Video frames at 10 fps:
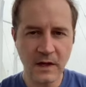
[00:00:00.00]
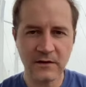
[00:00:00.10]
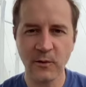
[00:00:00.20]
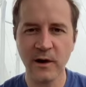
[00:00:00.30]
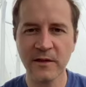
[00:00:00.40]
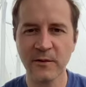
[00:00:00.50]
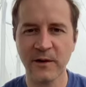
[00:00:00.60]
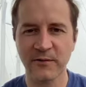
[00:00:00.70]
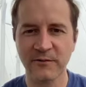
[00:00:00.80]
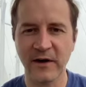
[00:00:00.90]
so one of the
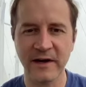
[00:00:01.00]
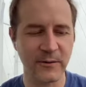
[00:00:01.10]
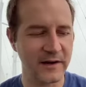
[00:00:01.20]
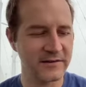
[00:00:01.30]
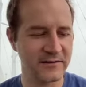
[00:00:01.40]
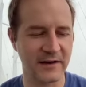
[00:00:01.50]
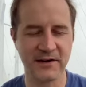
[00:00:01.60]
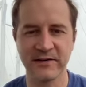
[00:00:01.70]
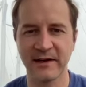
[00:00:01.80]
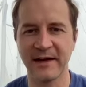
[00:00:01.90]
funny ones is
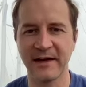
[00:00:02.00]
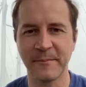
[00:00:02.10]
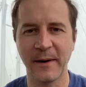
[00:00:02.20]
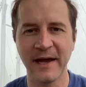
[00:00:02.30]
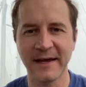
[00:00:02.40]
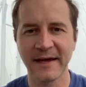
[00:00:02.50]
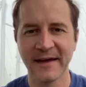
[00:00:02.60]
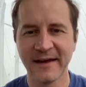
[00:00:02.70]
actually a mic.